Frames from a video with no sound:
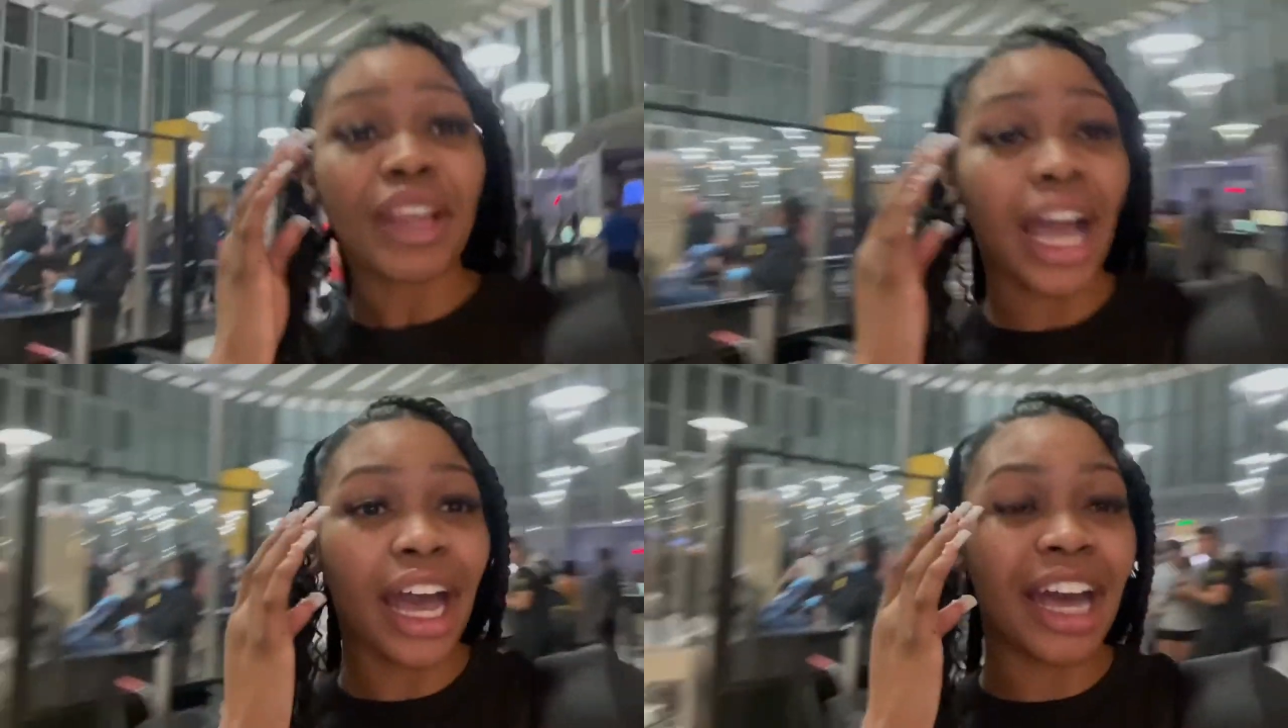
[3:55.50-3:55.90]

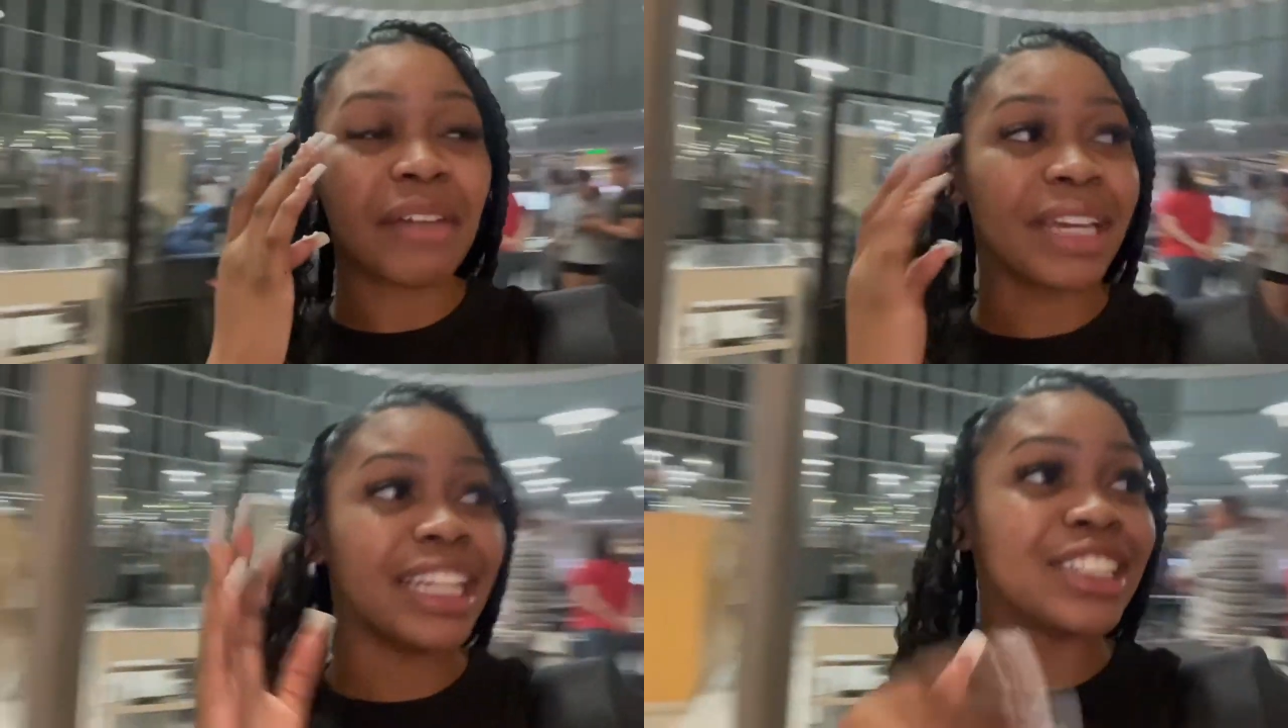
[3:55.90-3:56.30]
Um,
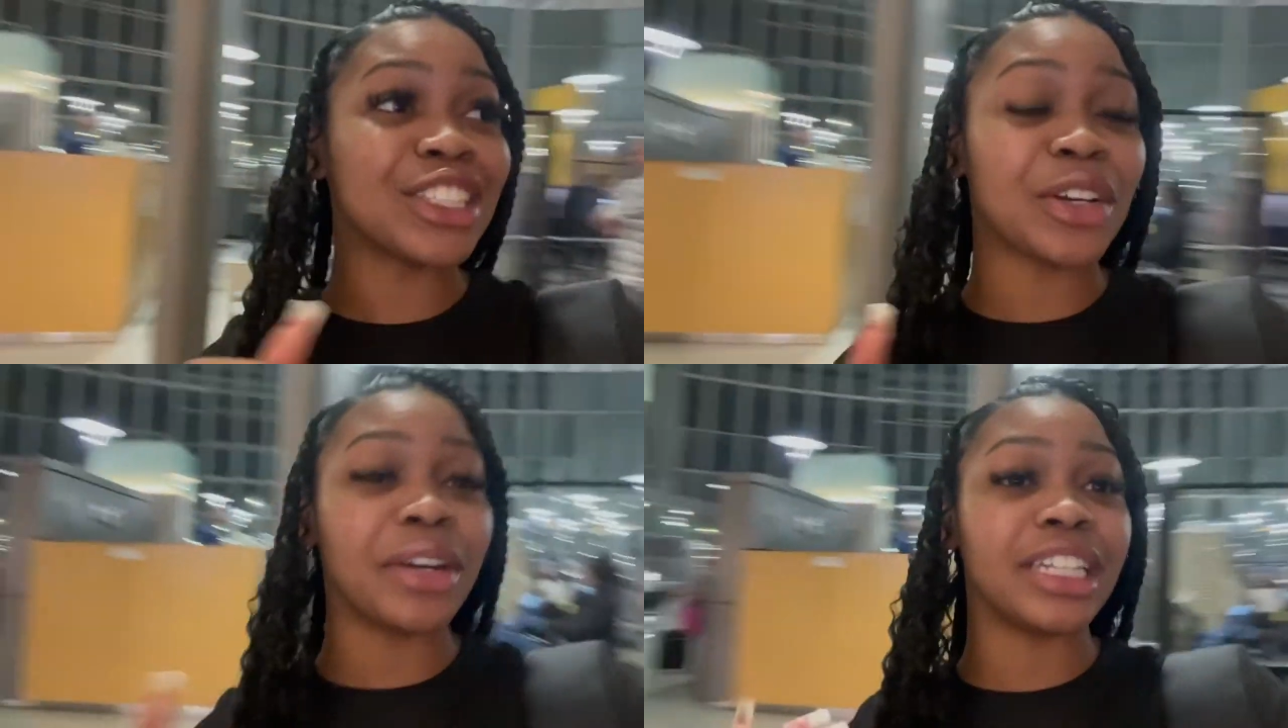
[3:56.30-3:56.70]
Alicia's
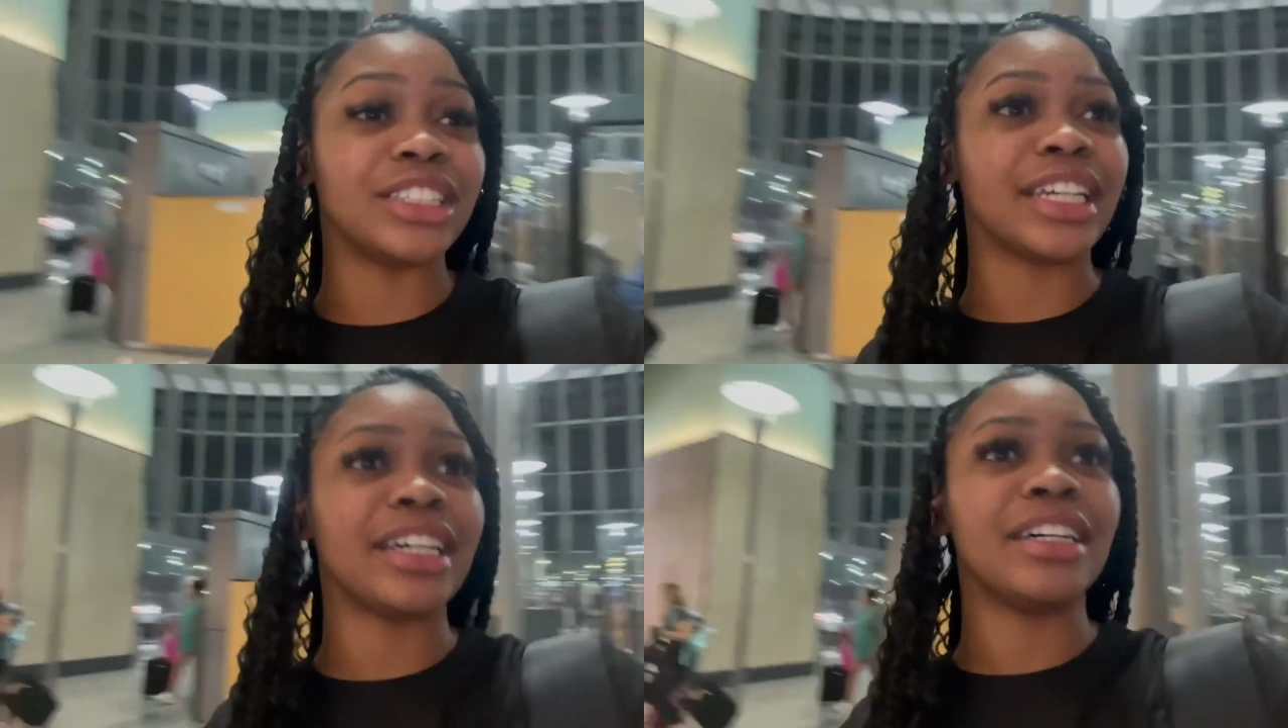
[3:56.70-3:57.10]
going to
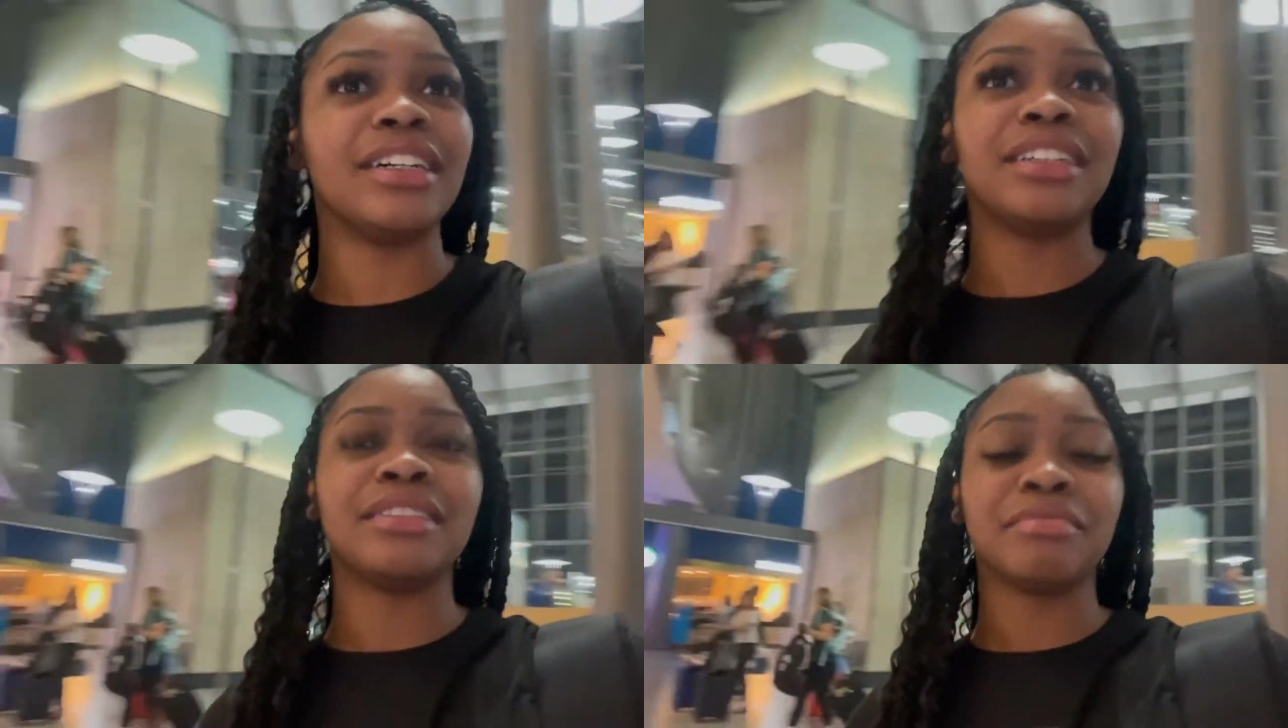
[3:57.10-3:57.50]
jail.
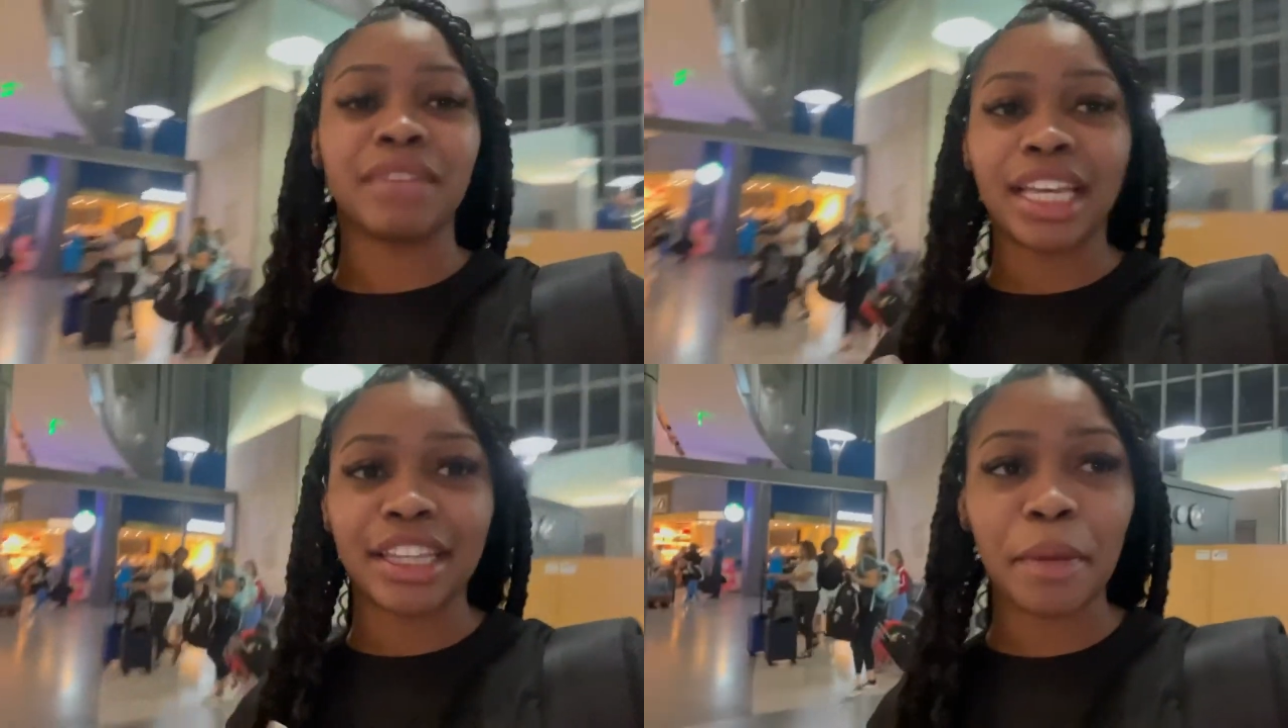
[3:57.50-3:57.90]

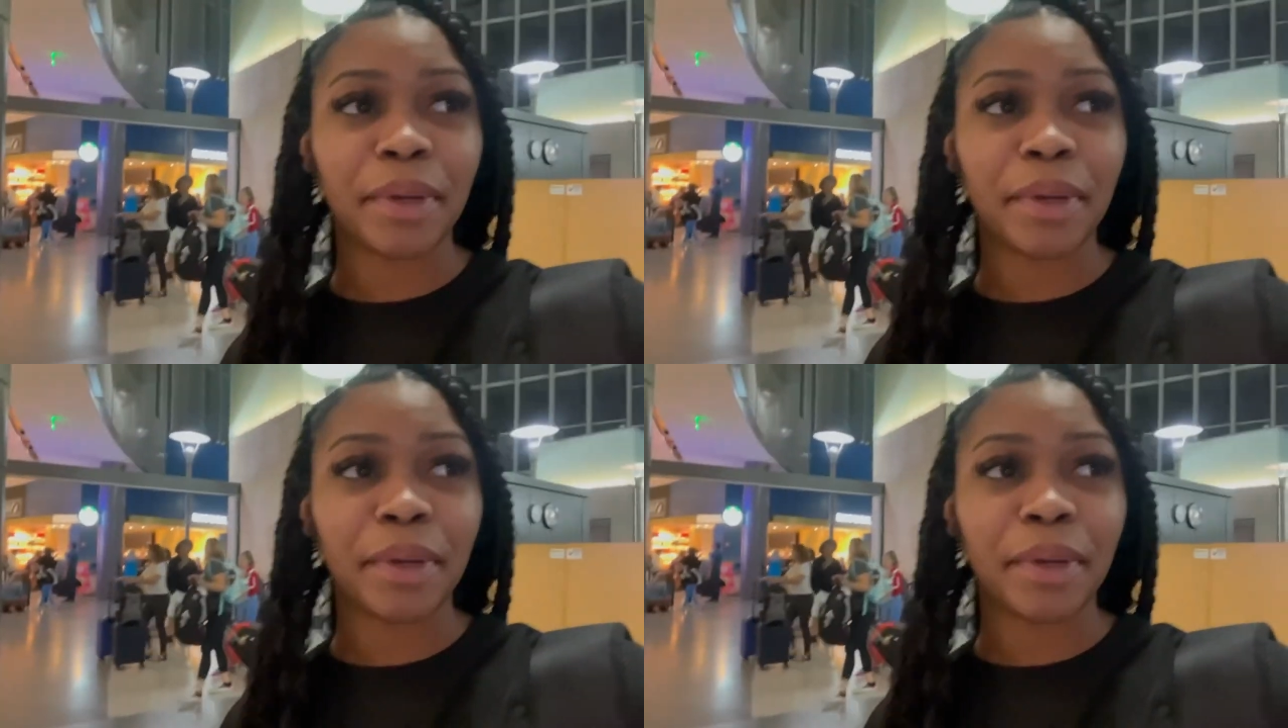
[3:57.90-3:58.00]
the